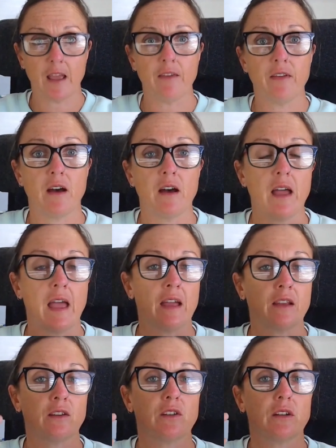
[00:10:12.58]
tether
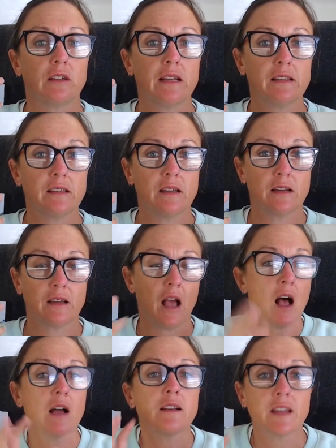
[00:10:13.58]
and Lisa
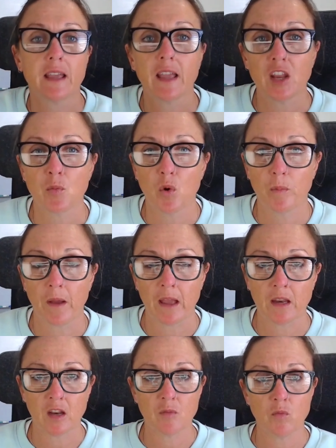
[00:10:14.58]
can't take any more
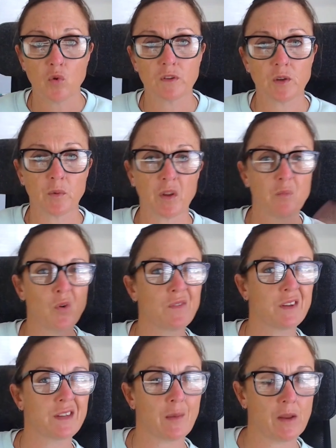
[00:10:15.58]
pain anymore, so I'm going to
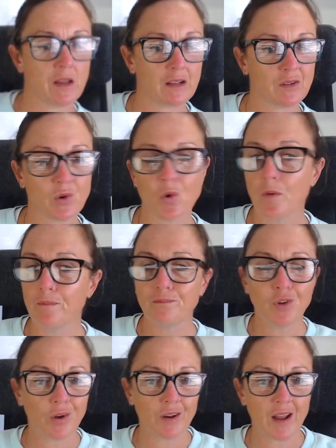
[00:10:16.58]
move to Debbie next door.
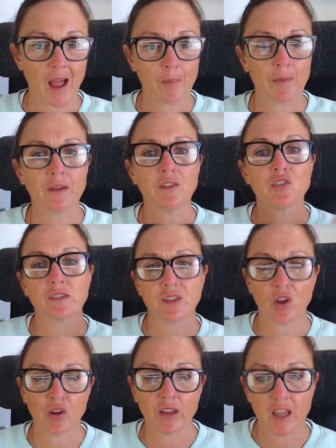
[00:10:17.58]
Not going to happen.
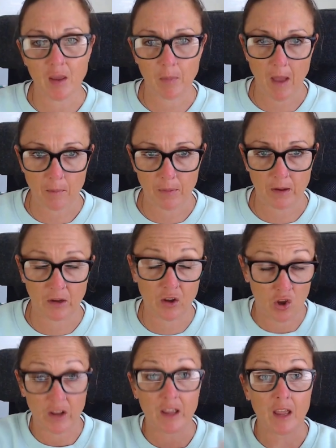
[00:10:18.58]
Just going to keep
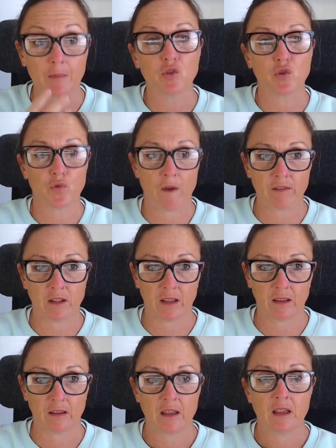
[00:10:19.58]

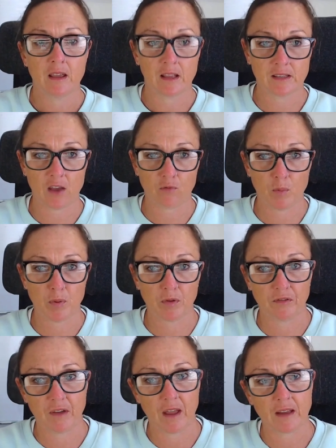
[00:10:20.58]
traveling. It's that
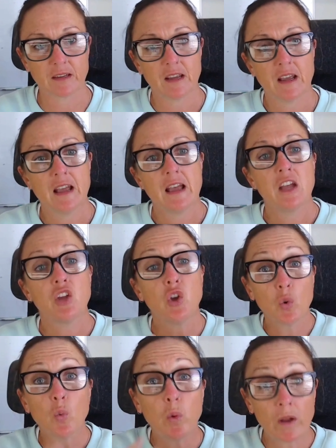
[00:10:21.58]
ripple effect.
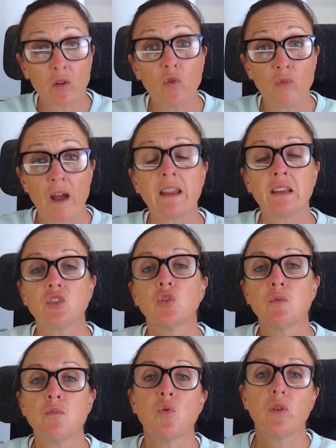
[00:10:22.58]
You will run
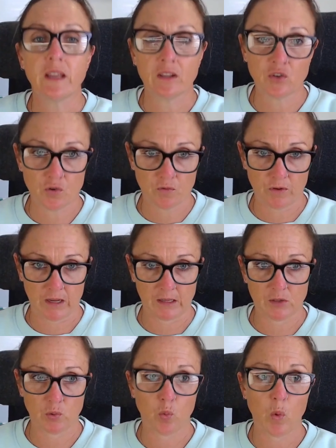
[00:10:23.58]
into more
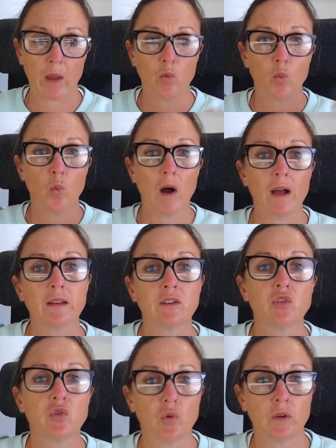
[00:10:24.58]
injuries when
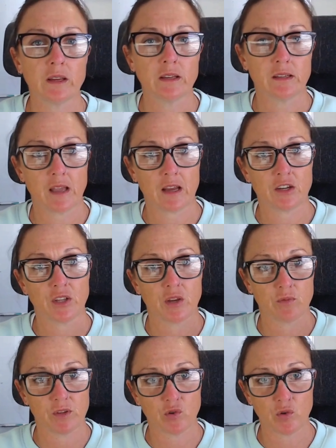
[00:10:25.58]
one joint is
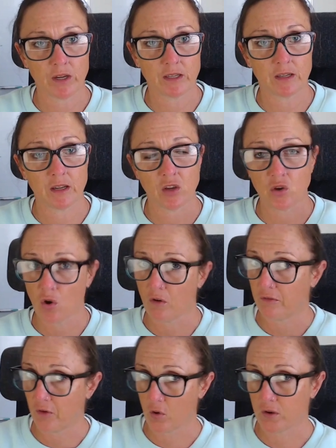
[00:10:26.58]
actually restricted and you're
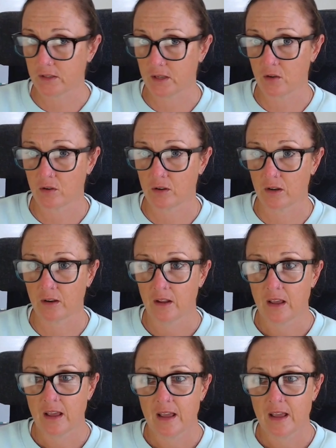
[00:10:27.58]
not focusing on it.